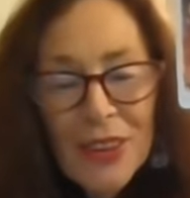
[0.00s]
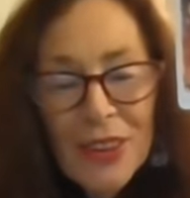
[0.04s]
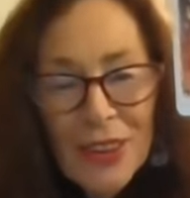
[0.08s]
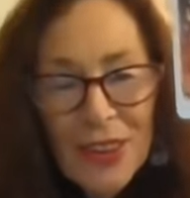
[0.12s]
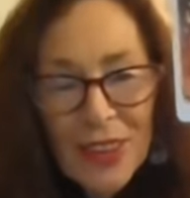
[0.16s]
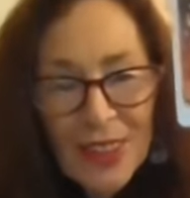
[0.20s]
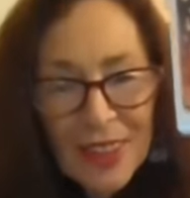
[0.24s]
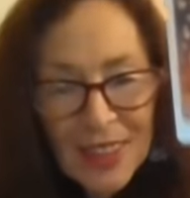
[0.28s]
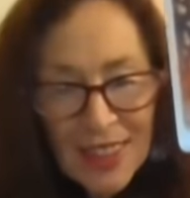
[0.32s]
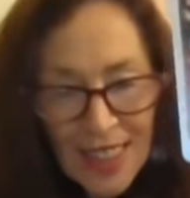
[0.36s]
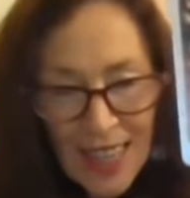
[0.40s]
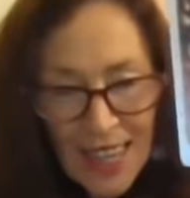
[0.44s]

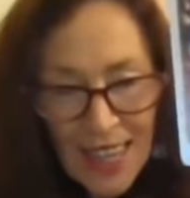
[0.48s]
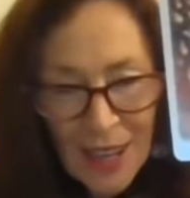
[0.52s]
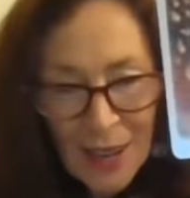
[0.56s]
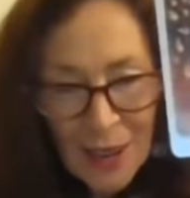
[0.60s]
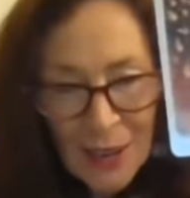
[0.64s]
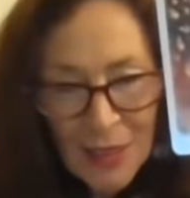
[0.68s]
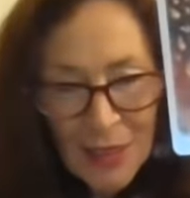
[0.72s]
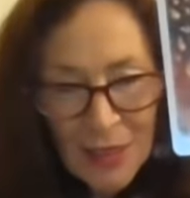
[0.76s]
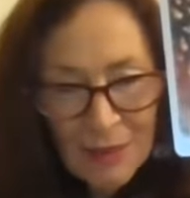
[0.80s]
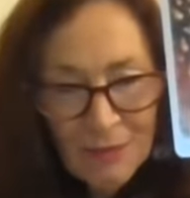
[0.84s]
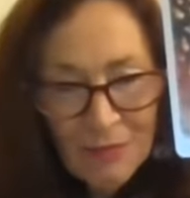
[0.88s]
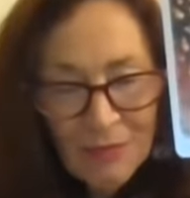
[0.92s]
The
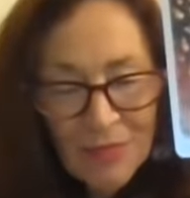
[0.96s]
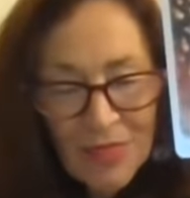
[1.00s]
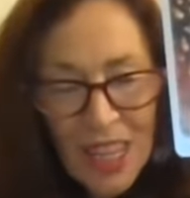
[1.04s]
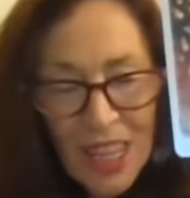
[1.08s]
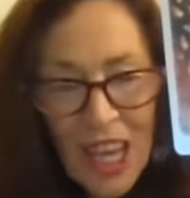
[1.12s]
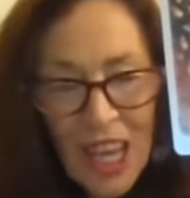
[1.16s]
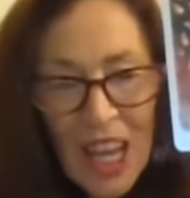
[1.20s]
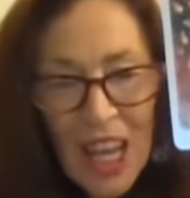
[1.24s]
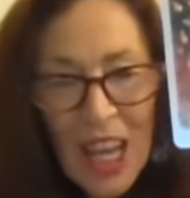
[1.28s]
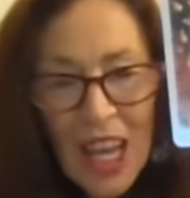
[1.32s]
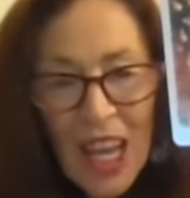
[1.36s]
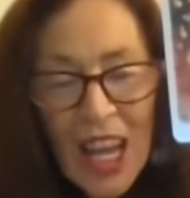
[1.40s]
Tower.
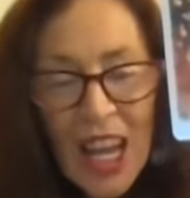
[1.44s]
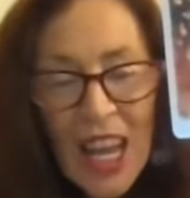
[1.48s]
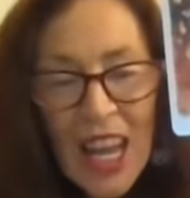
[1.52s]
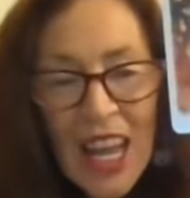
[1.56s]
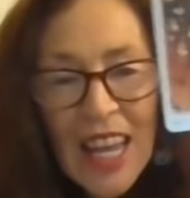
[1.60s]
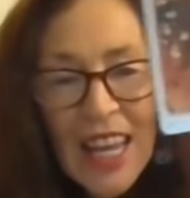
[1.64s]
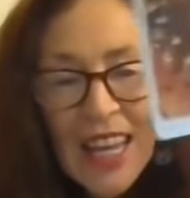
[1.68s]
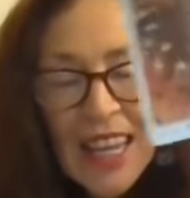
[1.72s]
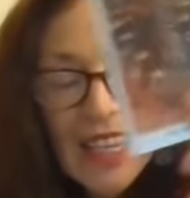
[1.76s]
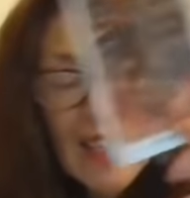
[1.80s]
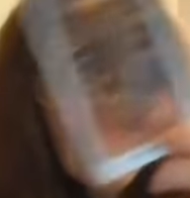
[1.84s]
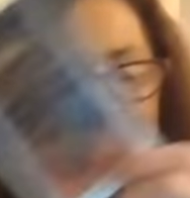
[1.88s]

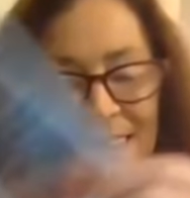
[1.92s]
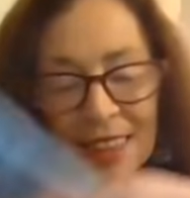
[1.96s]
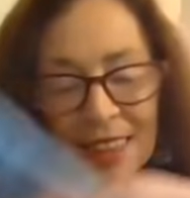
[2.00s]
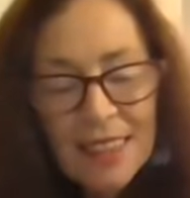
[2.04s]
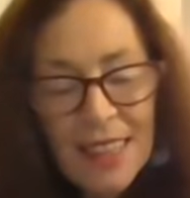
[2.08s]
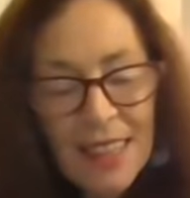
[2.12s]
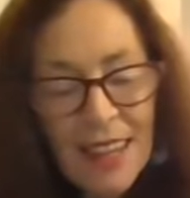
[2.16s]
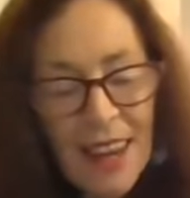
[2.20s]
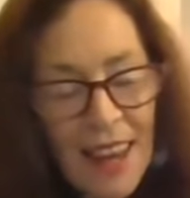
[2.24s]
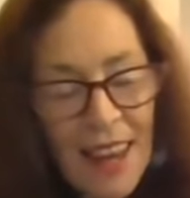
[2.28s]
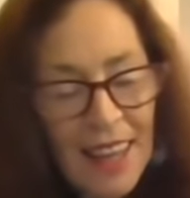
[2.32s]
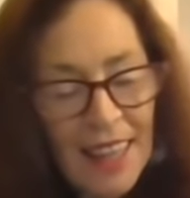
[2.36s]
It's
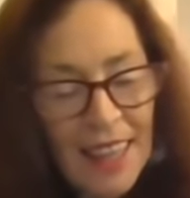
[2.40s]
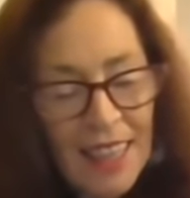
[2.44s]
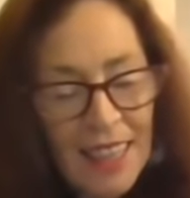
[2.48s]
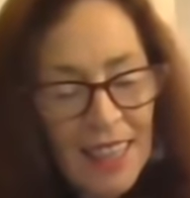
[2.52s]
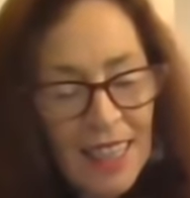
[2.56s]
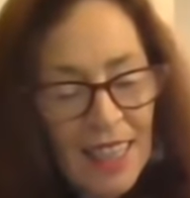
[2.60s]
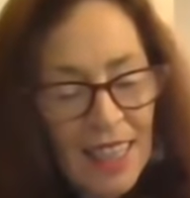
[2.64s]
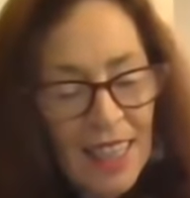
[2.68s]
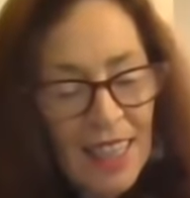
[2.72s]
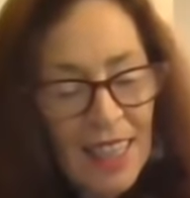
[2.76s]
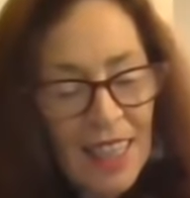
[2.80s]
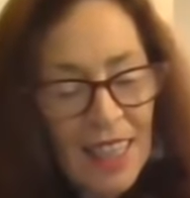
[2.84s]
like
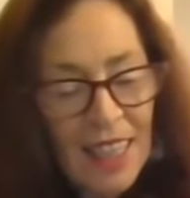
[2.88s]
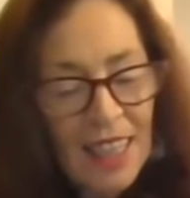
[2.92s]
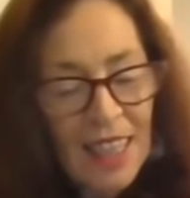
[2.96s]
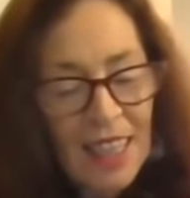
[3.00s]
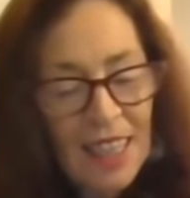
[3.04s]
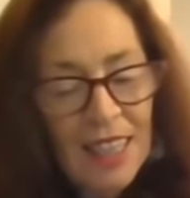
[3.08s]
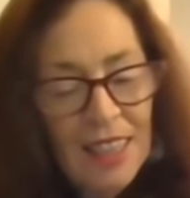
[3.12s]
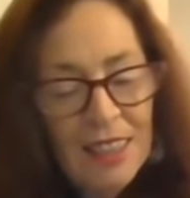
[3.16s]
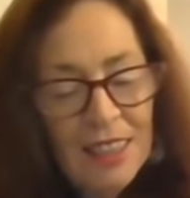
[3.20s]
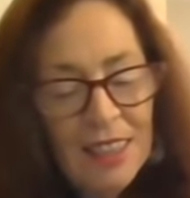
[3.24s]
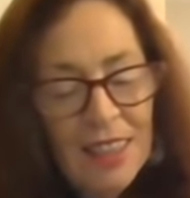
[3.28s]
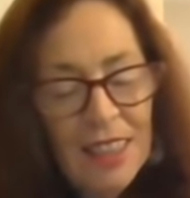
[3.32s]

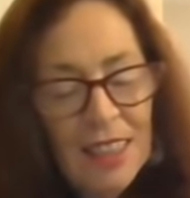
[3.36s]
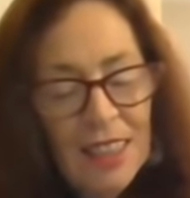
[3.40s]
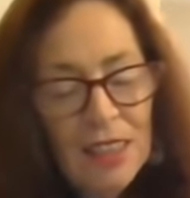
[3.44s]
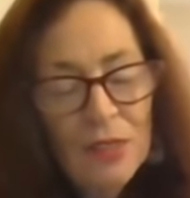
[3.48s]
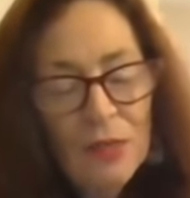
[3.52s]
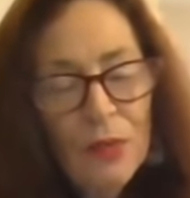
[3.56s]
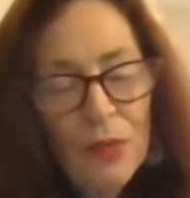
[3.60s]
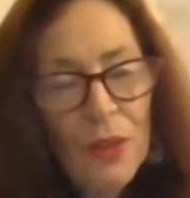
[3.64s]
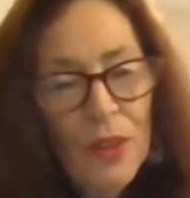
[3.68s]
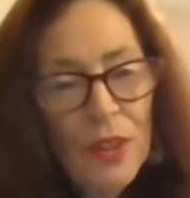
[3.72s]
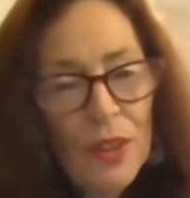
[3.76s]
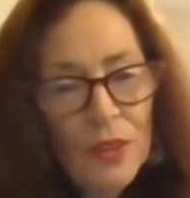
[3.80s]
these
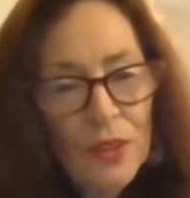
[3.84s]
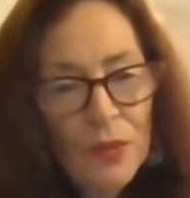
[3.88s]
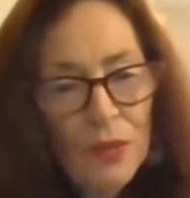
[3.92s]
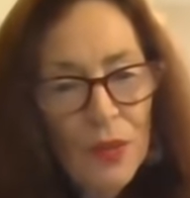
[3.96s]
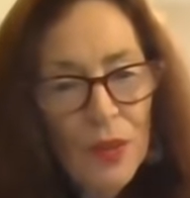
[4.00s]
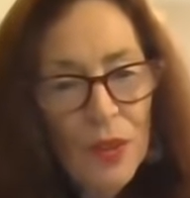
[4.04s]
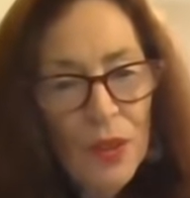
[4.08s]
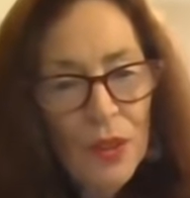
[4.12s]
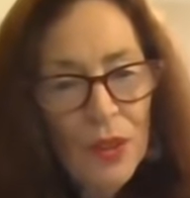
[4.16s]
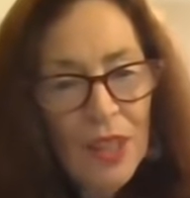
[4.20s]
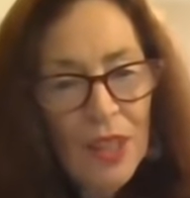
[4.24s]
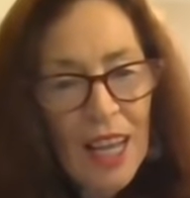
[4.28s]
first
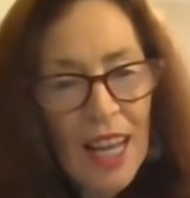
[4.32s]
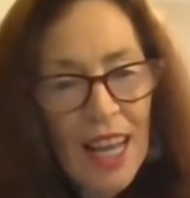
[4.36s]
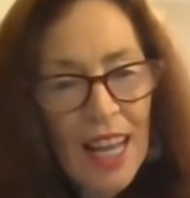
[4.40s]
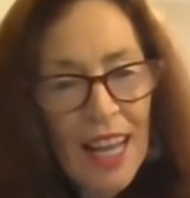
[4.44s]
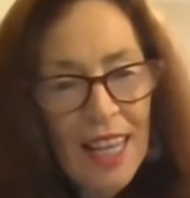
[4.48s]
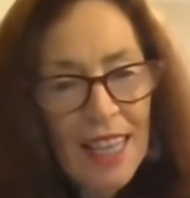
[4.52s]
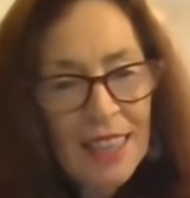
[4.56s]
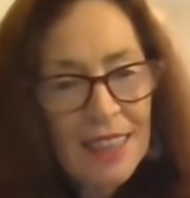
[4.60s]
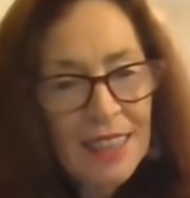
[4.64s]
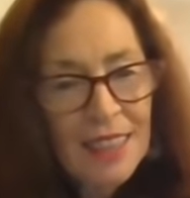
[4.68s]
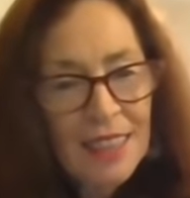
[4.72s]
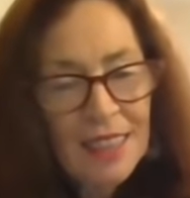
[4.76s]
few
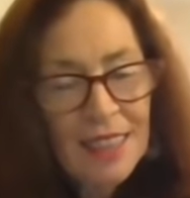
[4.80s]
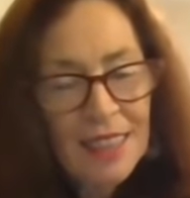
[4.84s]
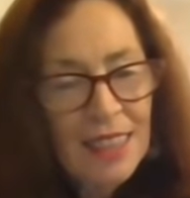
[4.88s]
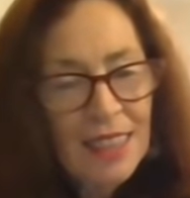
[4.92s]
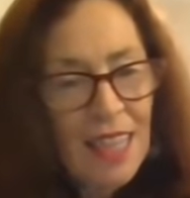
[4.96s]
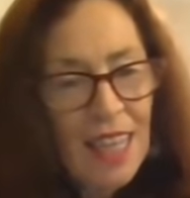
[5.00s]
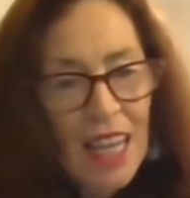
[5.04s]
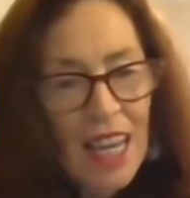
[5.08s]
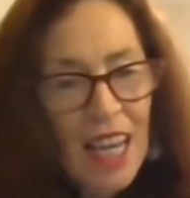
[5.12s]
cards,